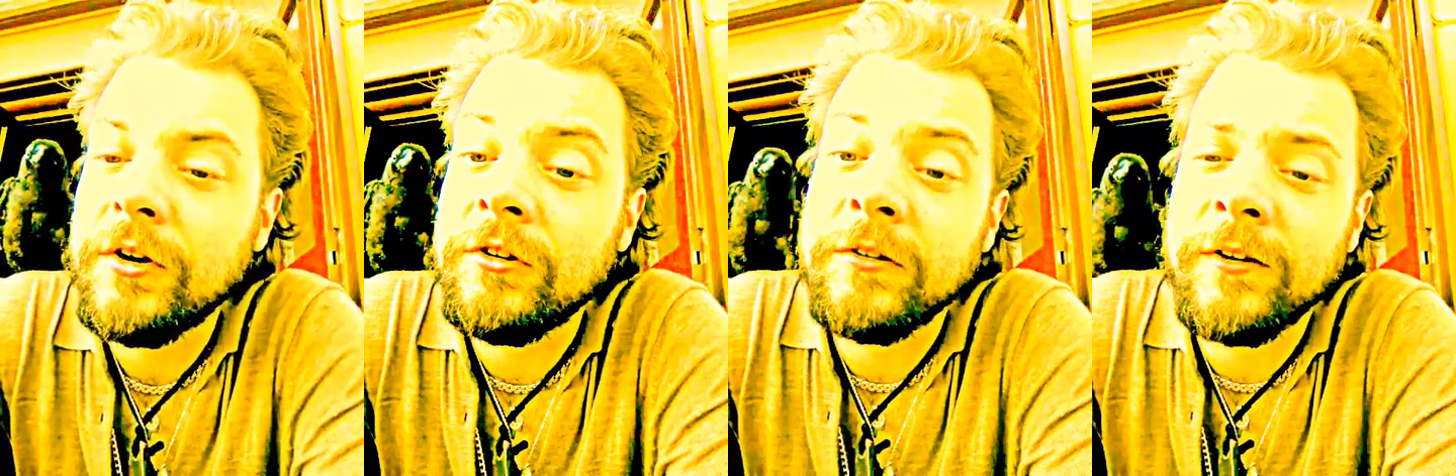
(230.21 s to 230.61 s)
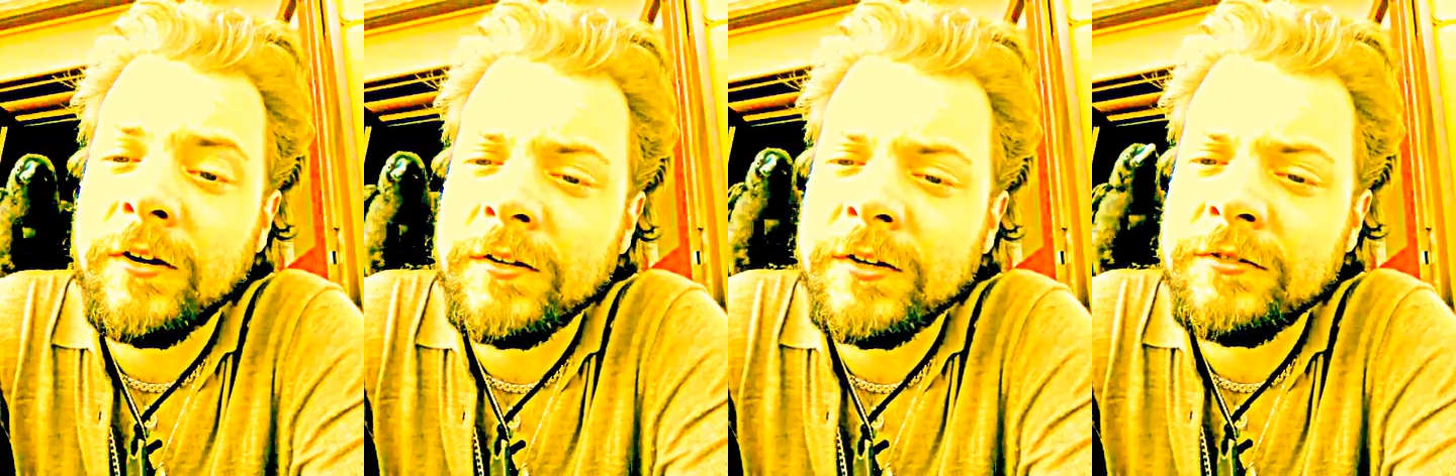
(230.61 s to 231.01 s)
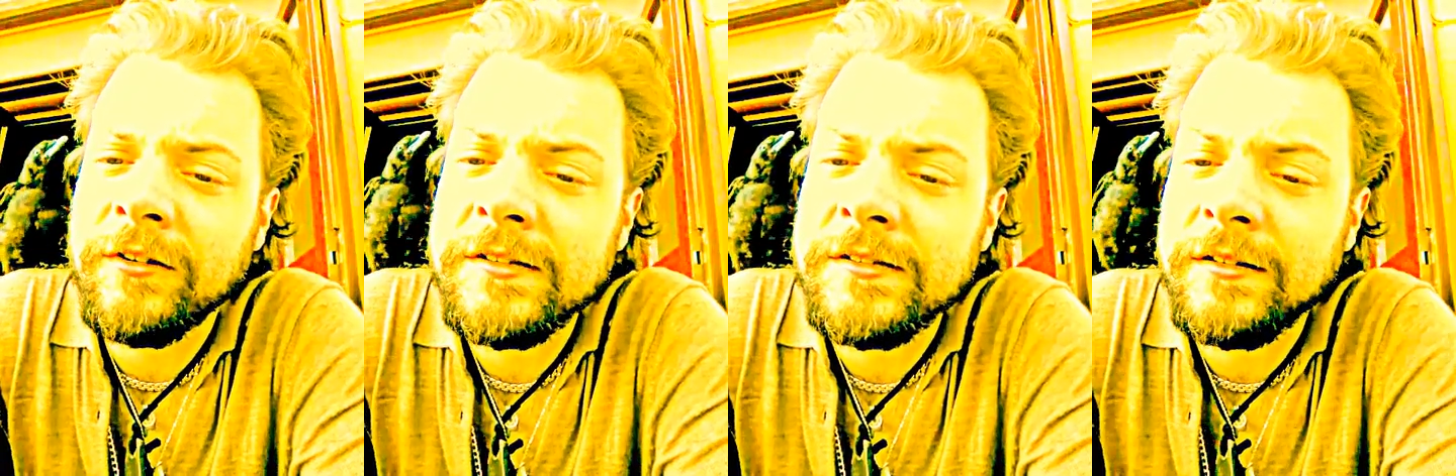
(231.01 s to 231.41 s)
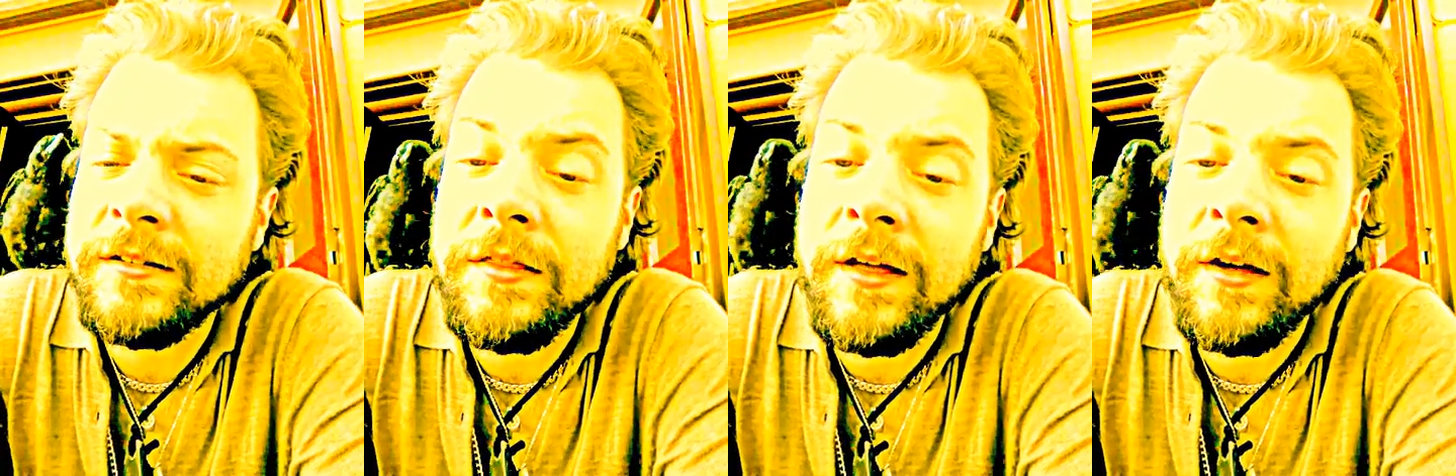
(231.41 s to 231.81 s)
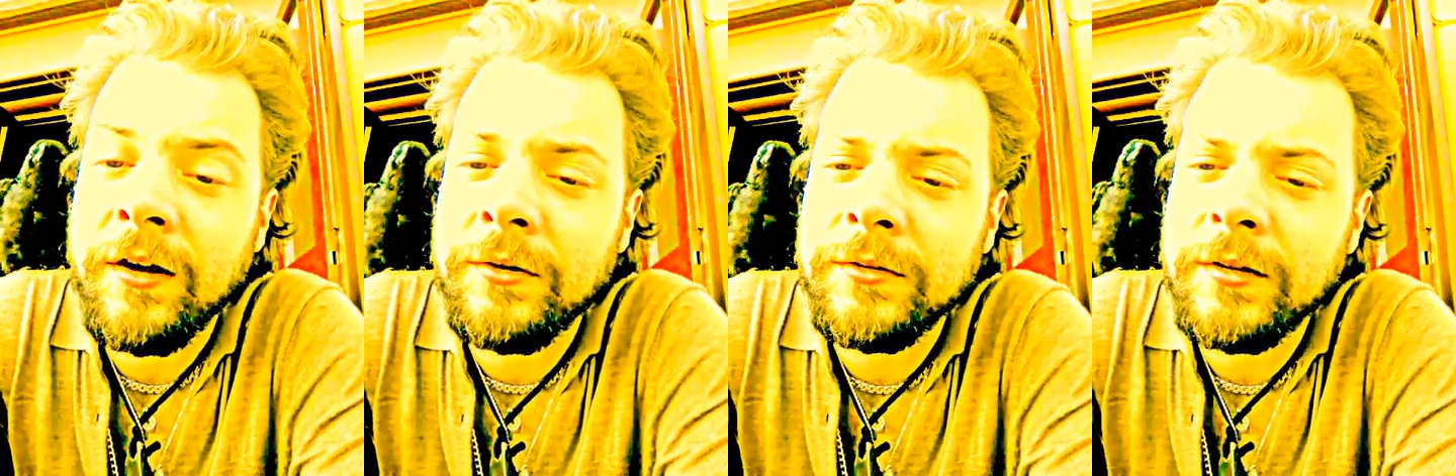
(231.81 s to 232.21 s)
or a father greater than their own.